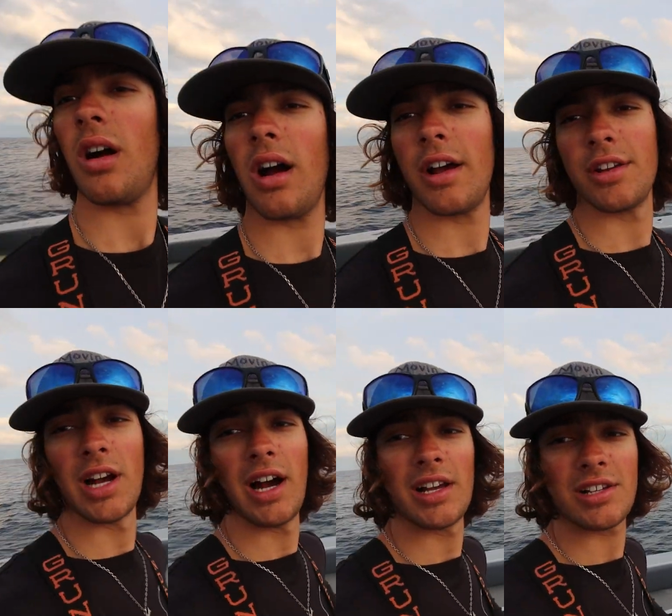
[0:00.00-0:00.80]
All right, you
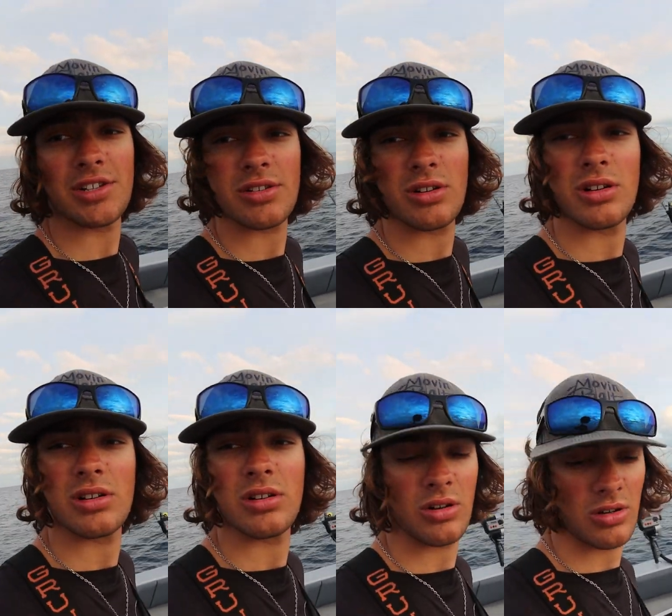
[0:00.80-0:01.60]
guys.
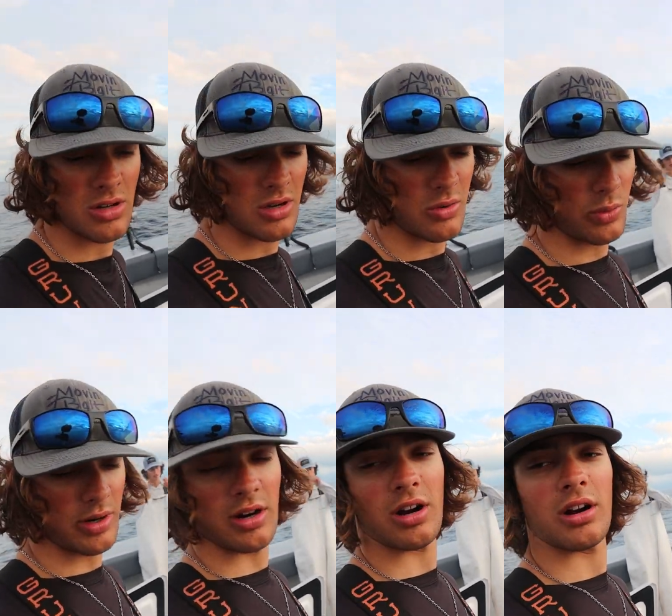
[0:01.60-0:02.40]

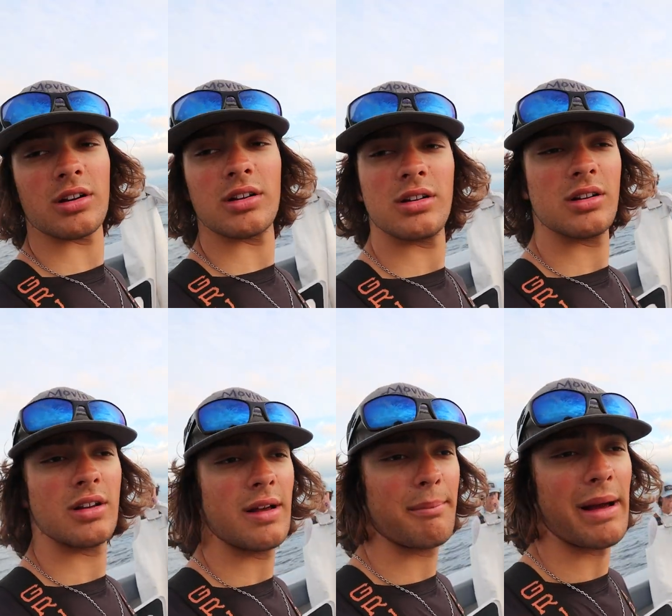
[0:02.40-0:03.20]
We're
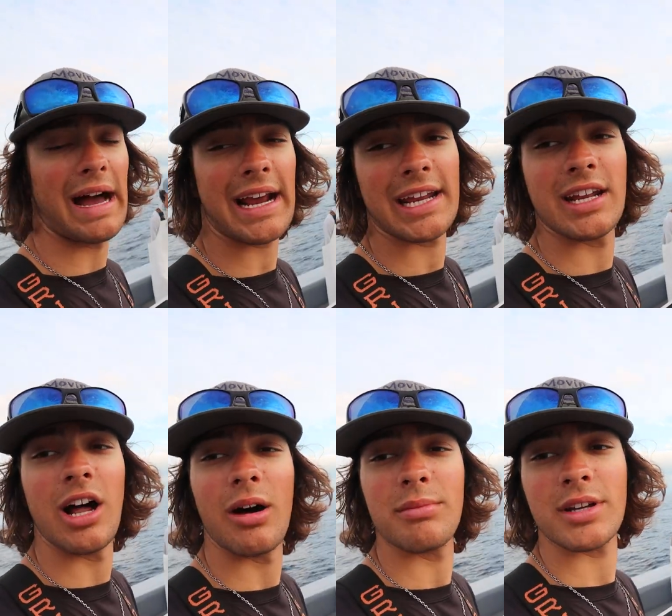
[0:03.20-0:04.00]
packing it
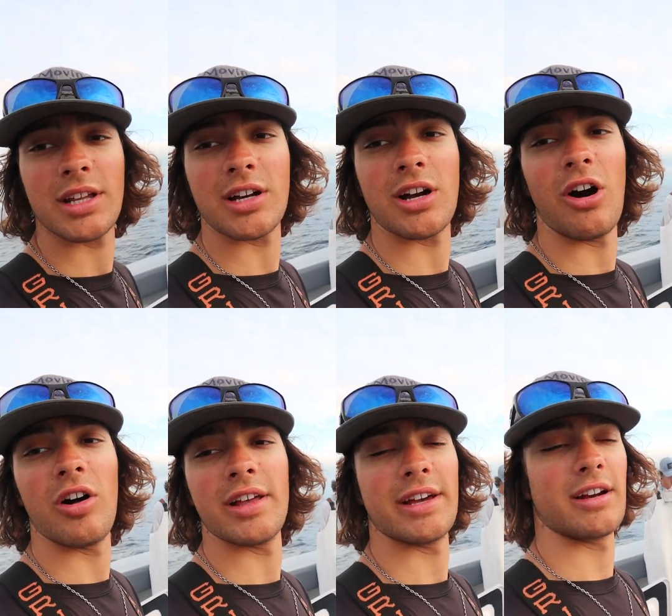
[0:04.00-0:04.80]
up. Gonna
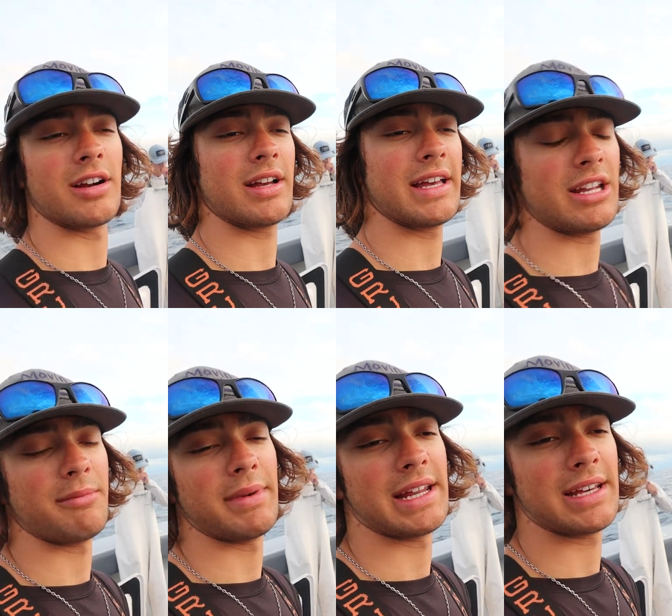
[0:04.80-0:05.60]
call it here in a
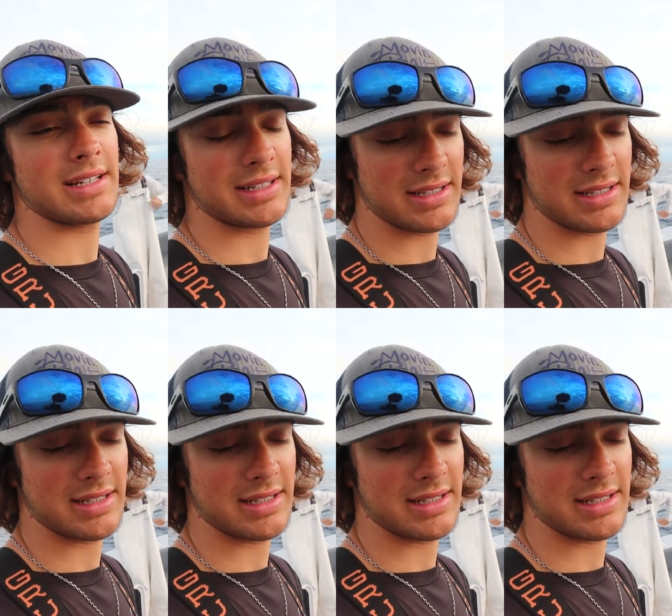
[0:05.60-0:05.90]
minute.